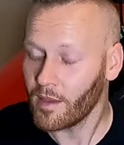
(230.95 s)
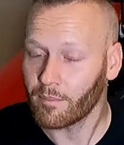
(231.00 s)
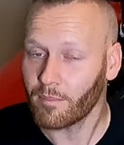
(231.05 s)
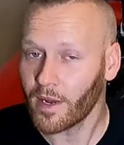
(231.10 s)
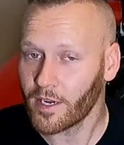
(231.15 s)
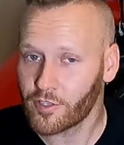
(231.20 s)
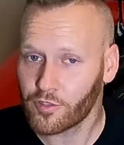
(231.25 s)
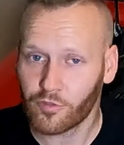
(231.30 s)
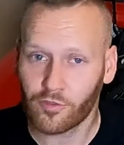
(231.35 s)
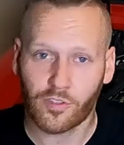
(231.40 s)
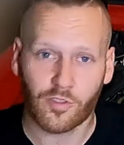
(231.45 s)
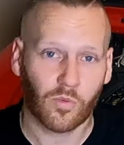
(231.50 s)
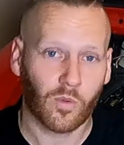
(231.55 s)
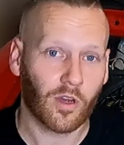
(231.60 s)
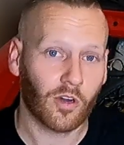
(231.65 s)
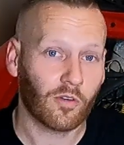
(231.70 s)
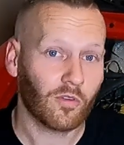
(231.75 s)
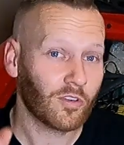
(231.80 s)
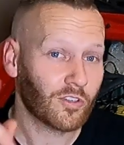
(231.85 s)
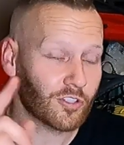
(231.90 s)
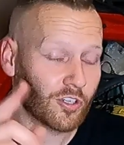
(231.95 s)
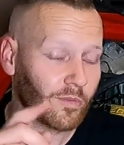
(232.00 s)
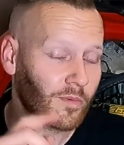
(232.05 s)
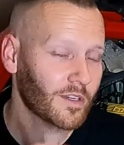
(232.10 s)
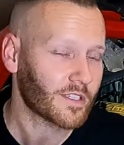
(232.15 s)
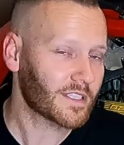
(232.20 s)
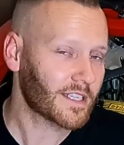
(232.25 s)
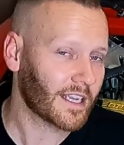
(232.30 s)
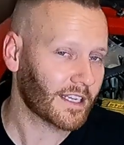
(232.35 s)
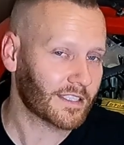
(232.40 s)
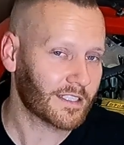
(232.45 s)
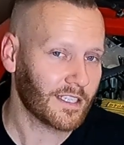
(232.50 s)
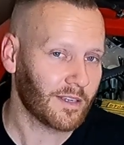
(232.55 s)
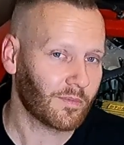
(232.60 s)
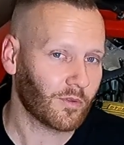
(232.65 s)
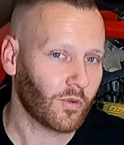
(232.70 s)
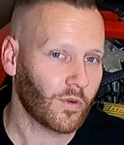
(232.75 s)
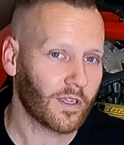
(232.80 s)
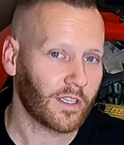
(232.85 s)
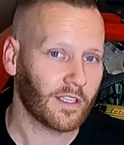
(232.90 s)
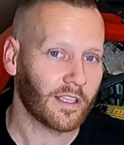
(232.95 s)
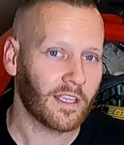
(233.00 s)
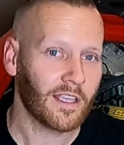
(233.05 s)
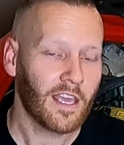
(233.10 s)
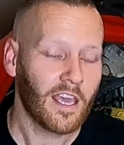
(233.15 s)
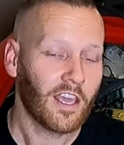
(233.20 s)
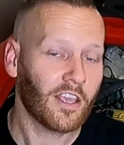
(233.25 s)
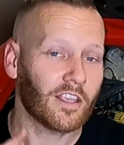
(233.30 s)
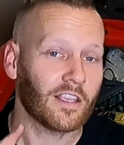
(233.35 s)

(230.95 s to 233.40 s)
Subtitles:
Make sure as well, Tomo's tech tip quickly,